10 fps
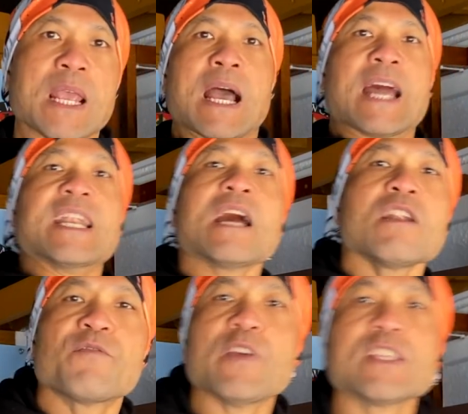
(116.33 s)
Another
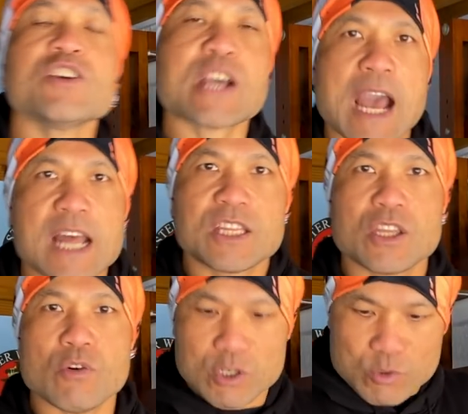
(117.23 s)
thing you can
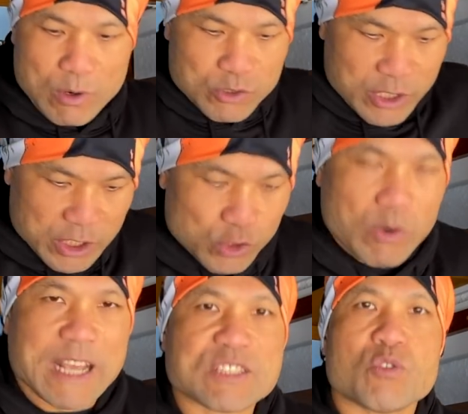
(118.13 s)
do as well, you can do
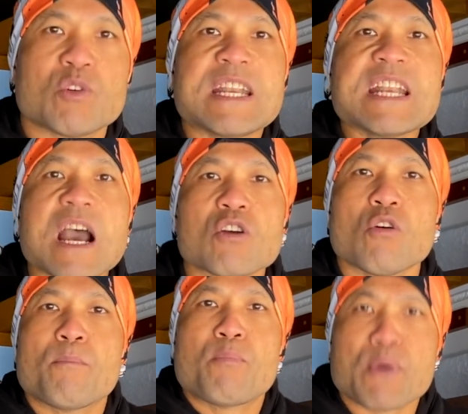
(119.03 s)
like a
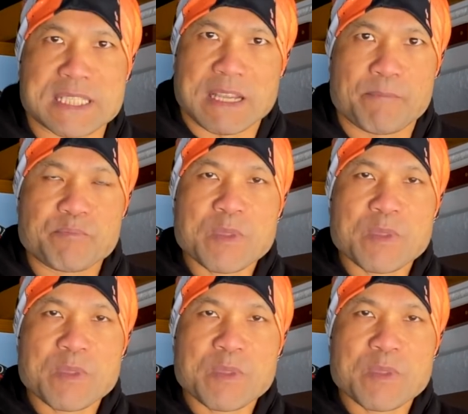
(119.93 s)
knuckle press up.